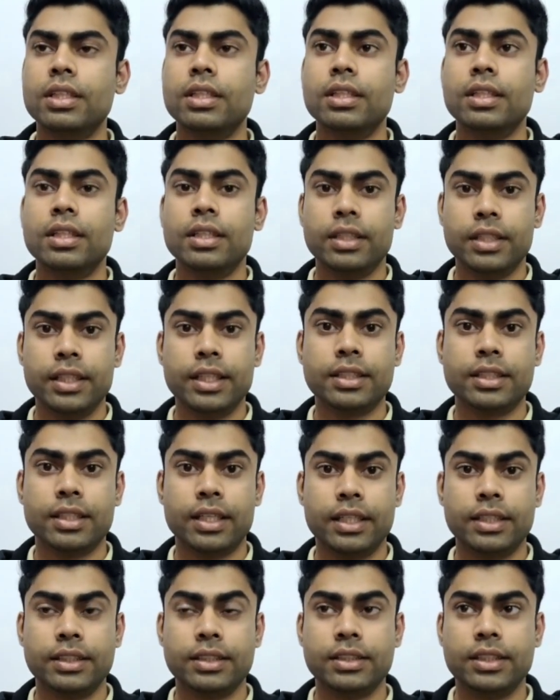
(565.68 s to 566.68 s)
Yes guys,
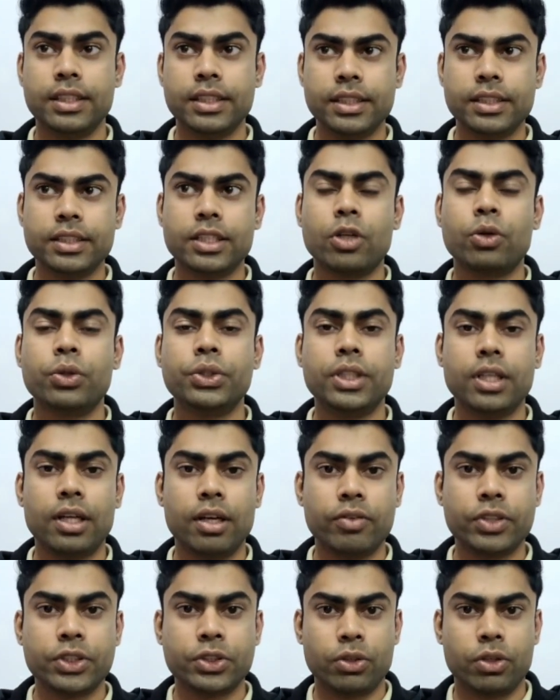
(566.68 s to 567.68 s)
this is the question I was
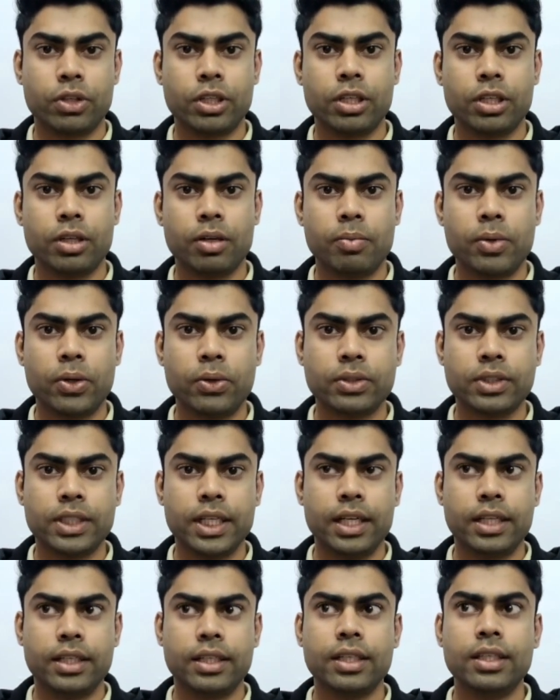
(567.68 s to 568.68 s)
talking about, that
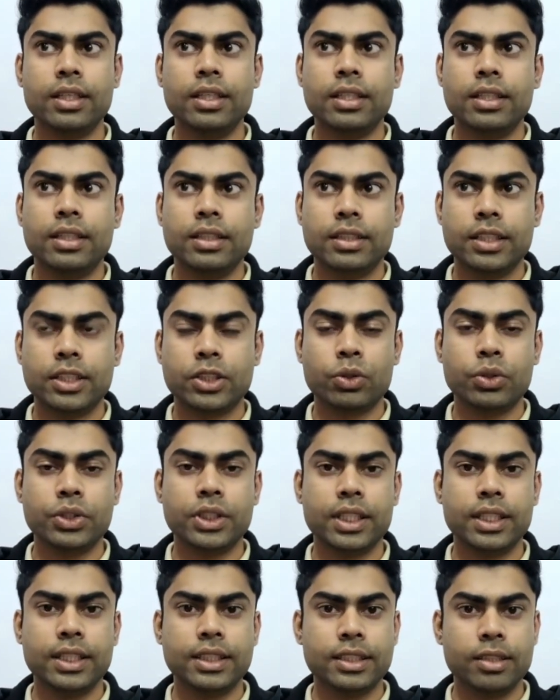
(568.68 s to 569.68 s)
this question
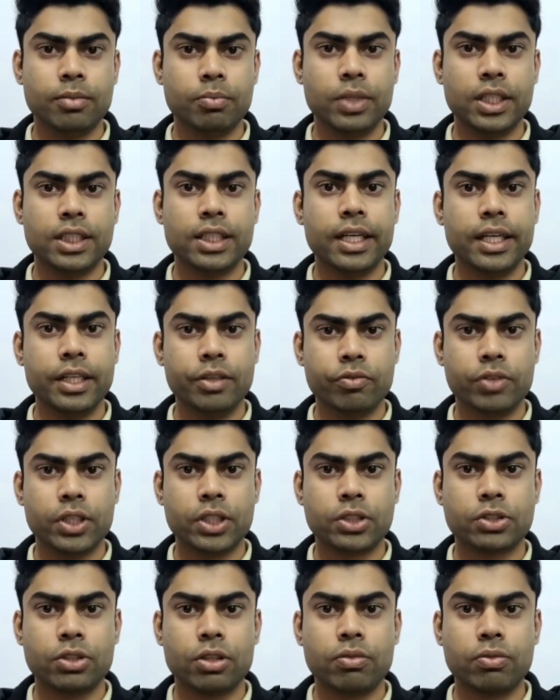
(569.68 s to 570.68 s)
is simply the inverse
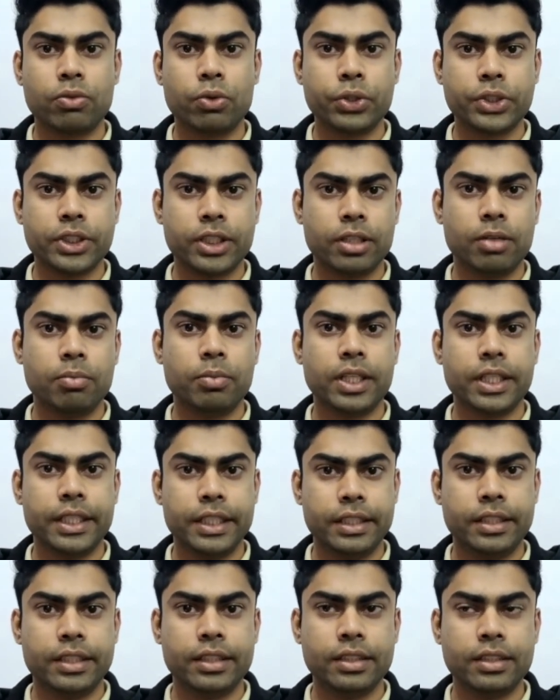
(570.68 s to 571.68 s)
of question number 8,
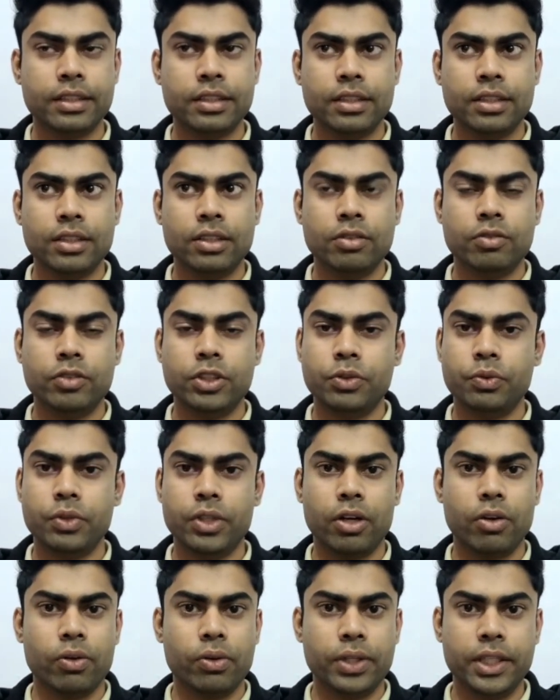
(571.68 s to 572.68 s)
which we
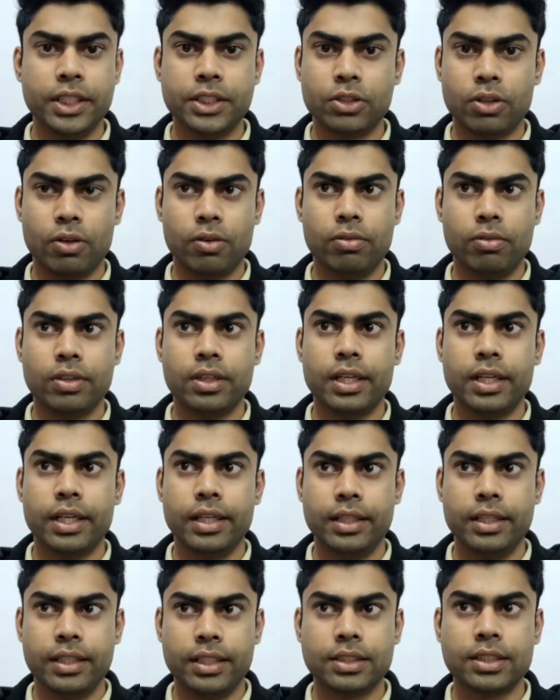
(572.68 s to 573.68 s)
already solved, and it
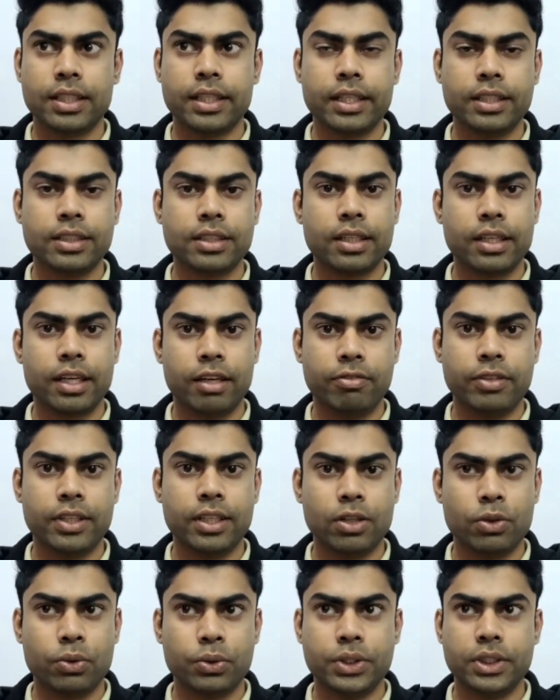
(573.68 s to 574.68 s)
is again the graphical
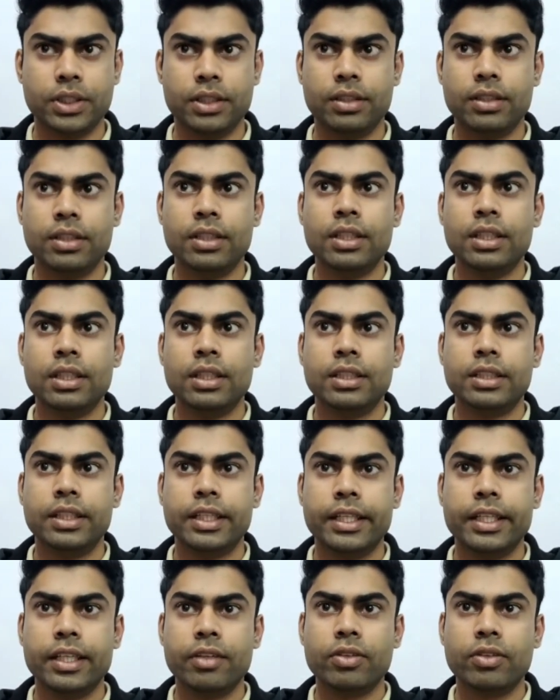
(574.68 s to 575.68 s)
question. They gave
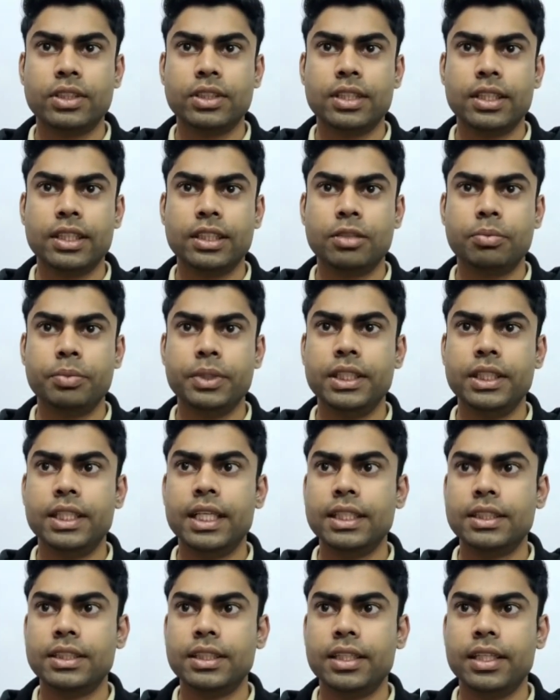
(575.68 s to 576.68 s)
us the speed
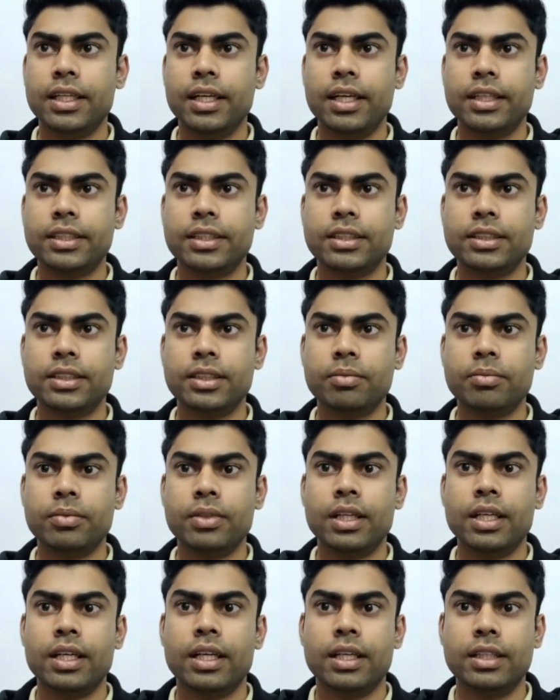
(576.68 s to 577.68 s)
density relationship
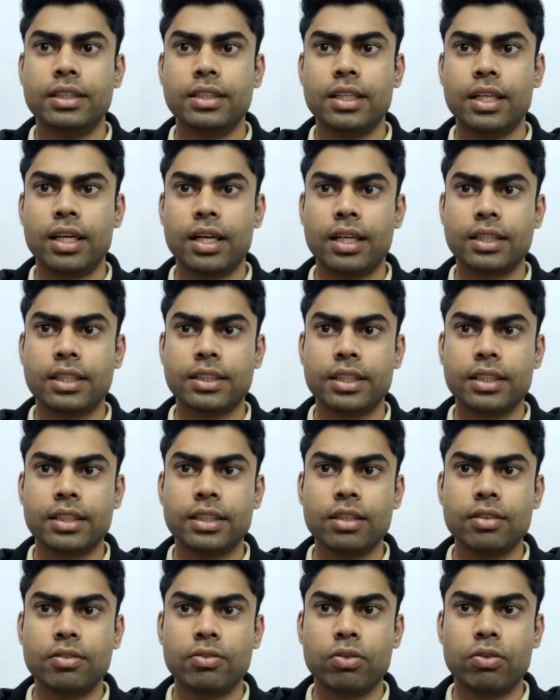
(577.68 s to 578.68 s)
and they are asking the
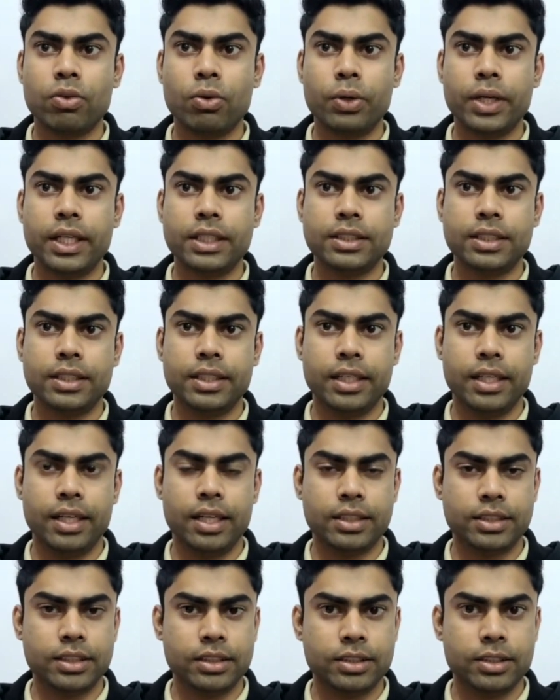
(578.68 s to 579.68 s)
flow density
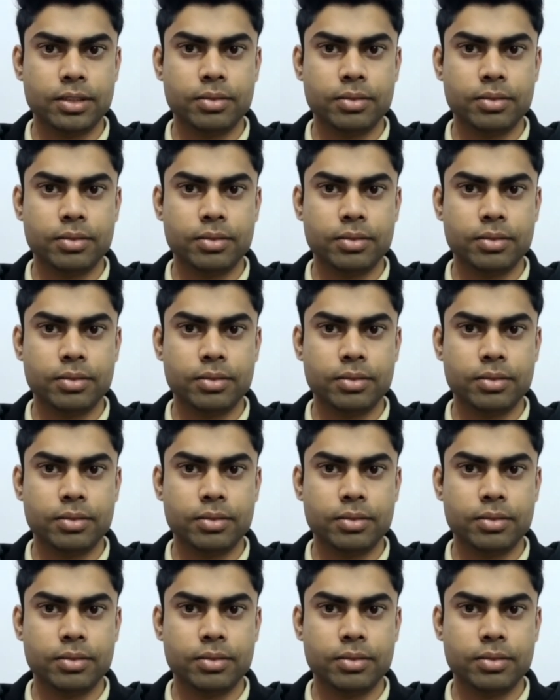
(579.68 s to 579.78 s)
relationship.